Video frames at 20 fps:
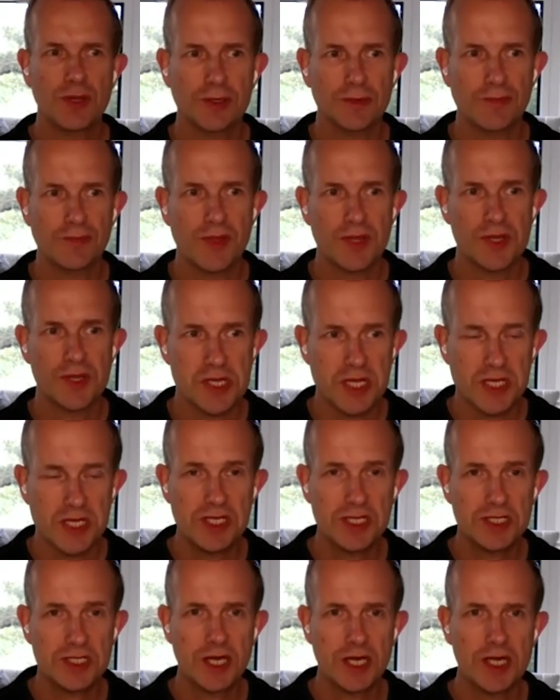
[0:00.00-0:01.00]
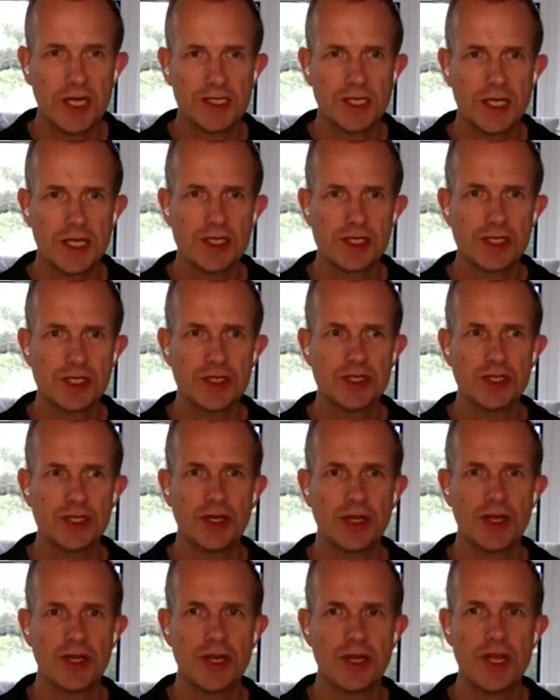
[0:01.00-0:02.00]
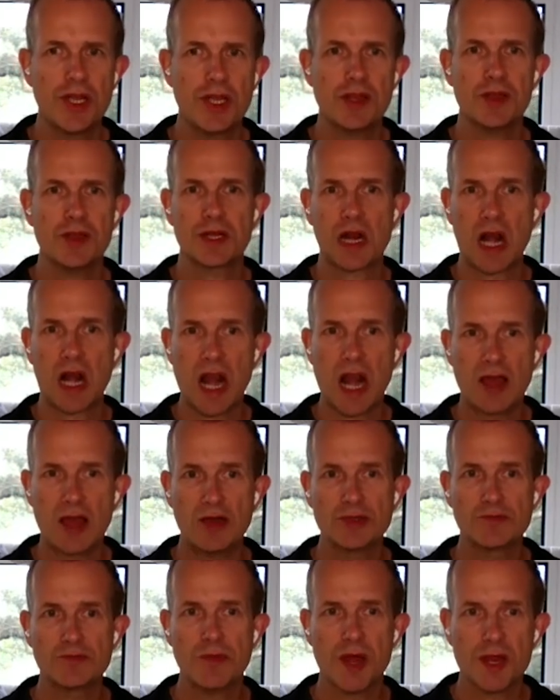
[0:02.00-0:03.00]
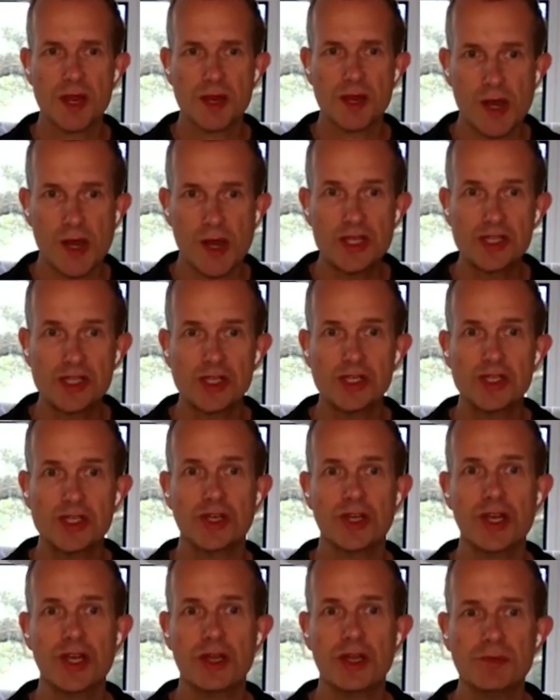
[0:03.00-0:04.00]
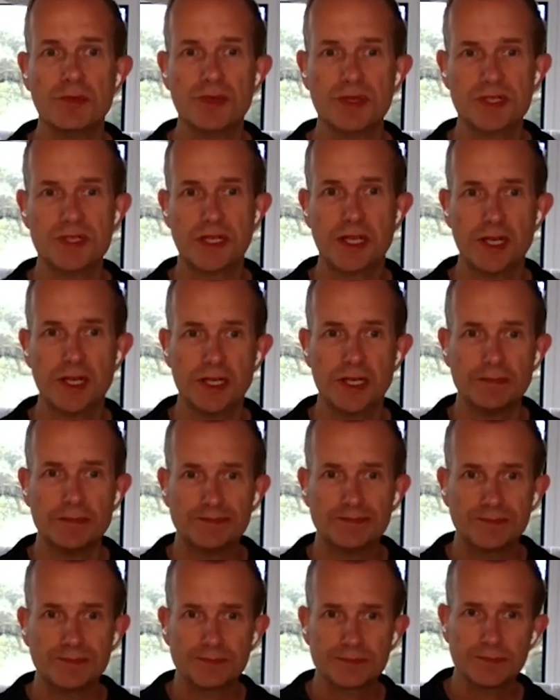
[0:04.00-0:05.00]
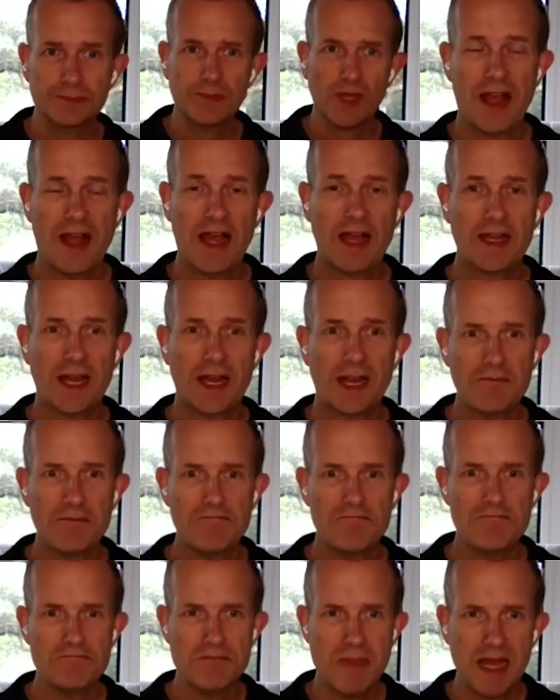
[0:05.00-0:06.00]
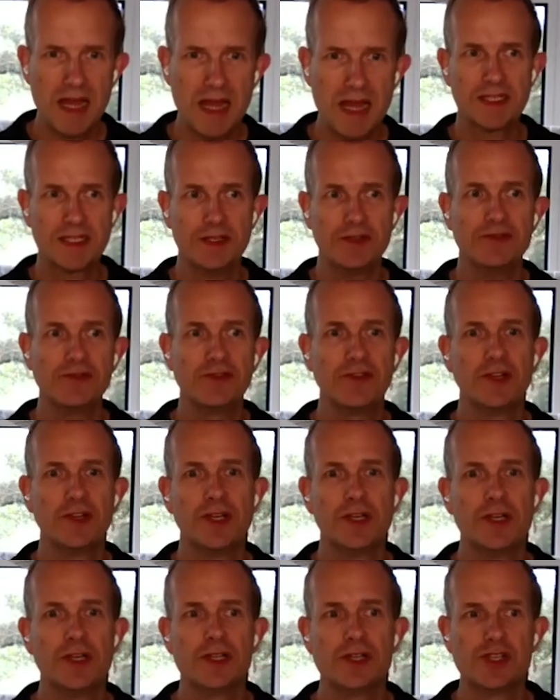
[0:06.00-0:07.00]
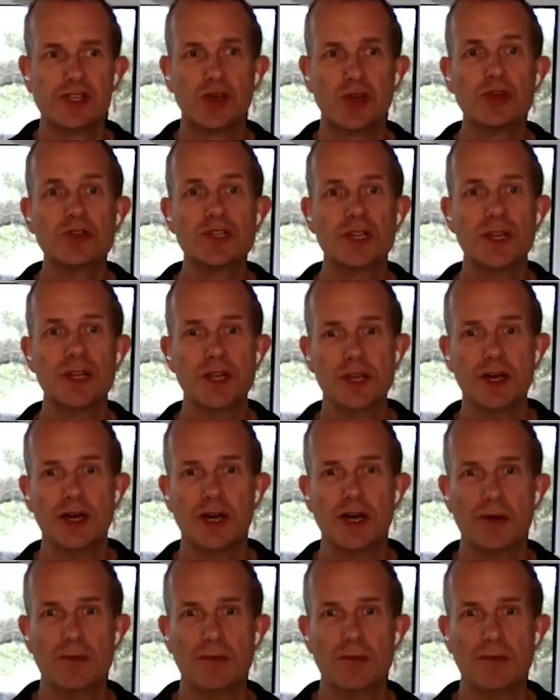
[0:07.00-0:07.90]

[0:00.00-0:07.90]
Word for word: the, the digitization journey and the cloud migration journey in particular have had a massive shot in